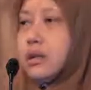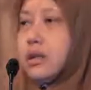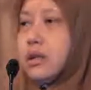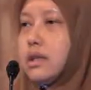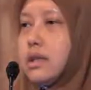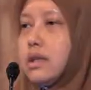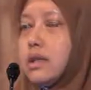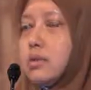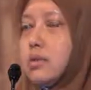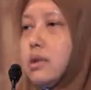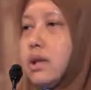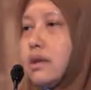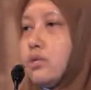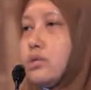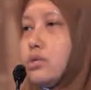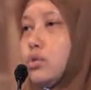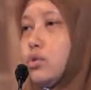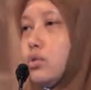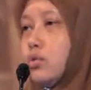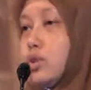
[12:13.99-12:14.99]
then they will have
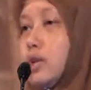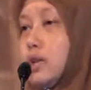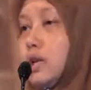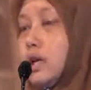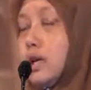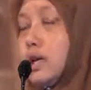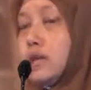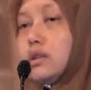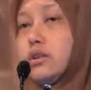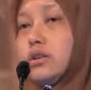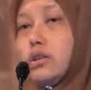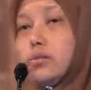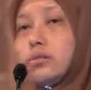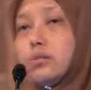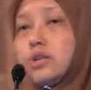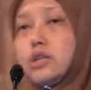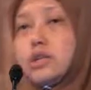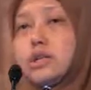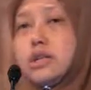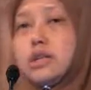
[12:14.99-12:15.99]
to go for the other
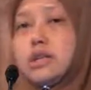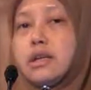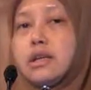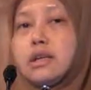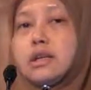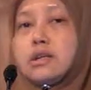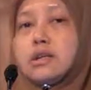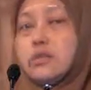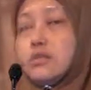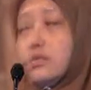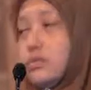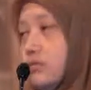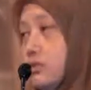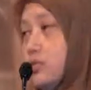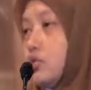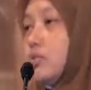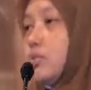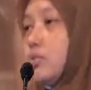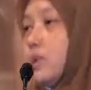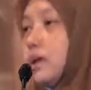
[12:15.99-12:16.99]
option, and that is
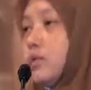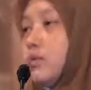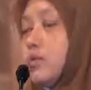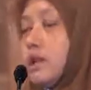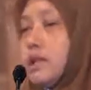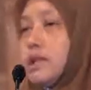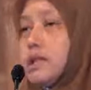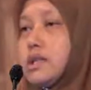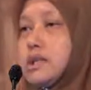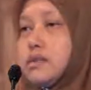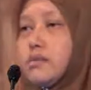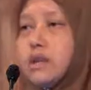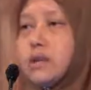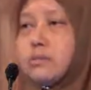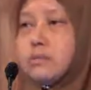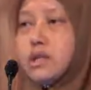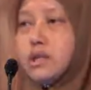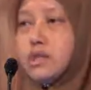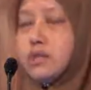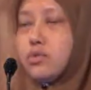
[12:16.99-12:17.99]
to apply for letters of
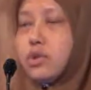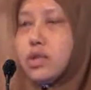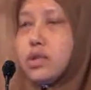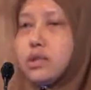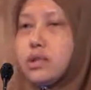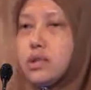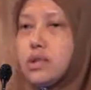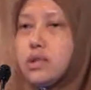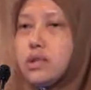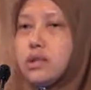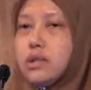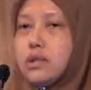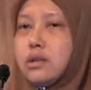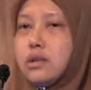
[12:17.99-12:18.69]
administration.